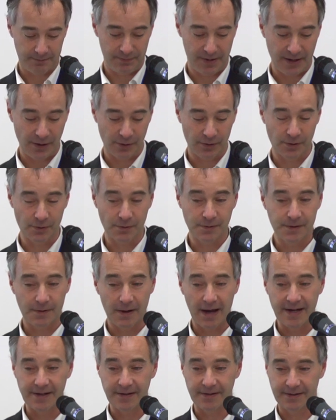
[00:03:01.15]
But you could also
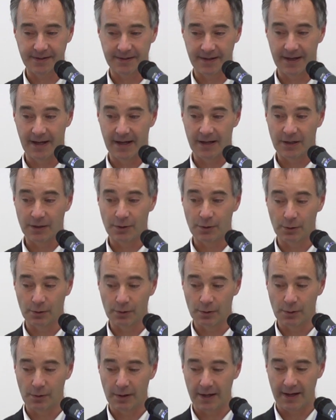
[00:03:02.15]
ask your
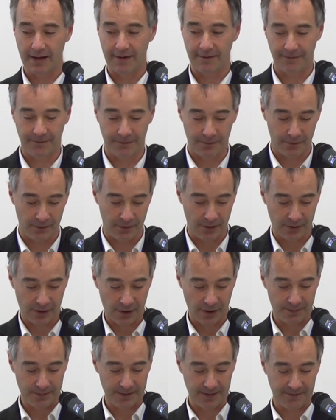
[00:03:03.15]
lawyer for a
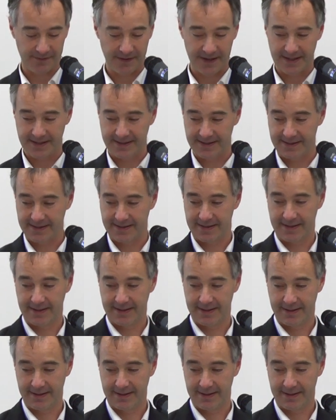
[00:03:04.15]
copy of this.